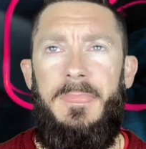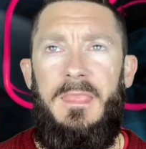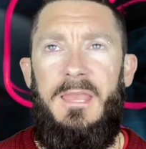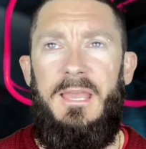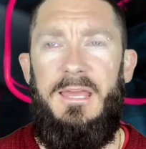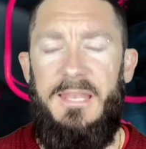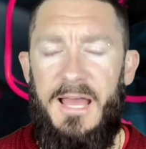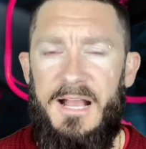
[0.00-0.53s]

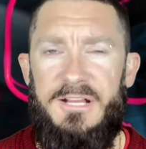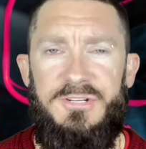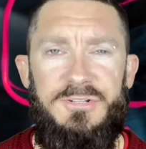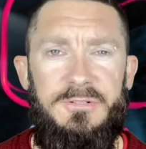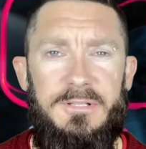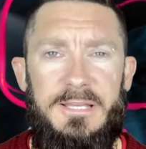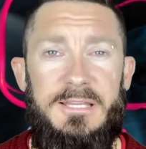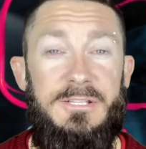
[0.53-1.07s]
It
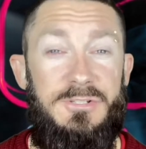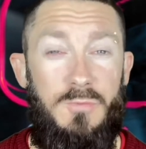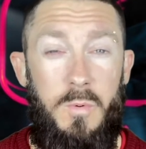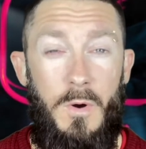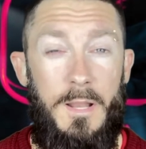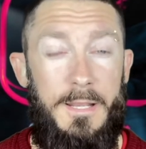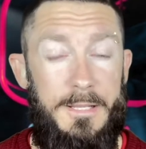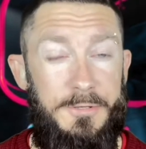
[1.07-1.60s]
actually is
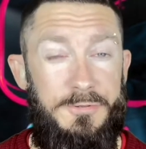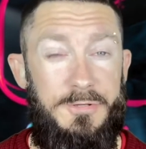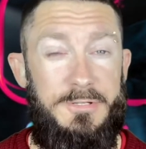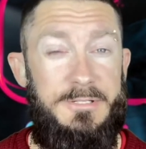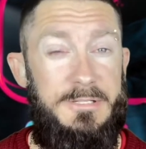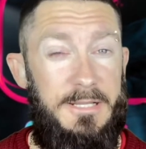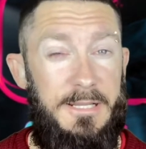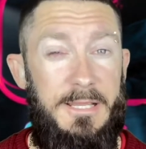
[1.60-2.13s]
quite
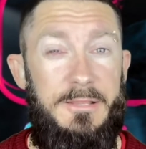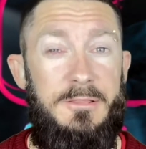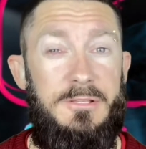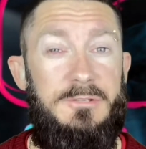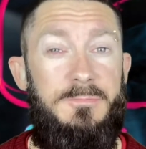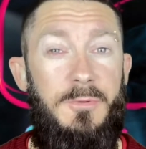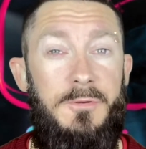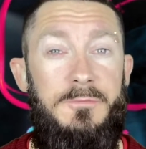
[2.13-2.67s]
interesting in
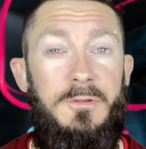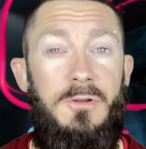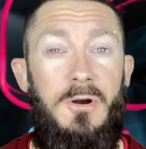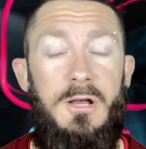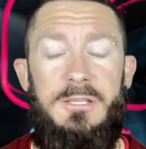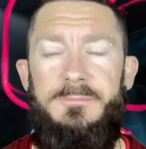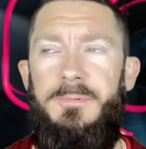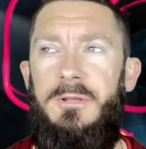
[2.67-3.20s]
this movie,
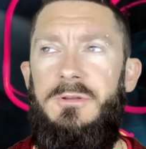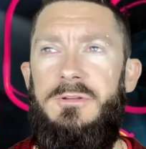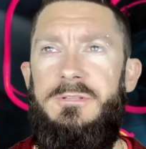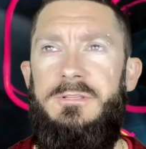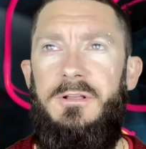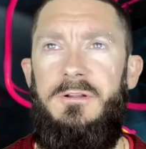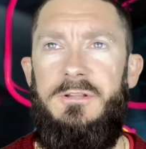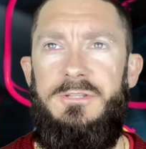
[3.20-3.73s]
guys, because
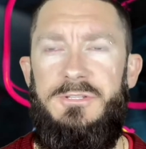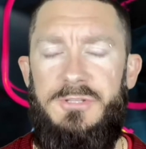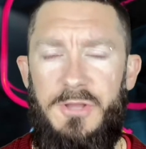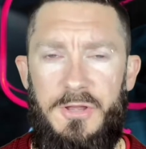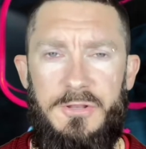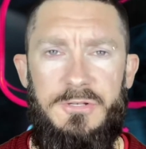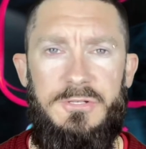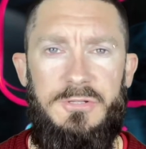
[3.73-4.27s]
there are
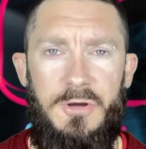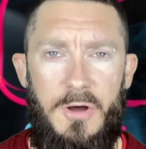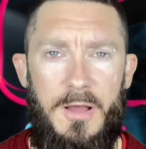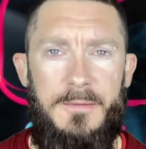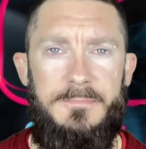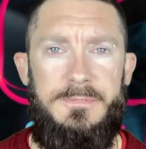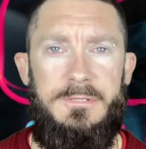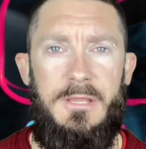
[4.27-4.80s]
certain
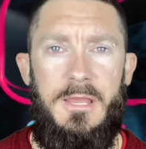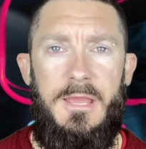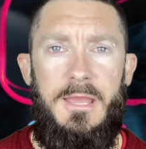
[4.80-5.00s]
times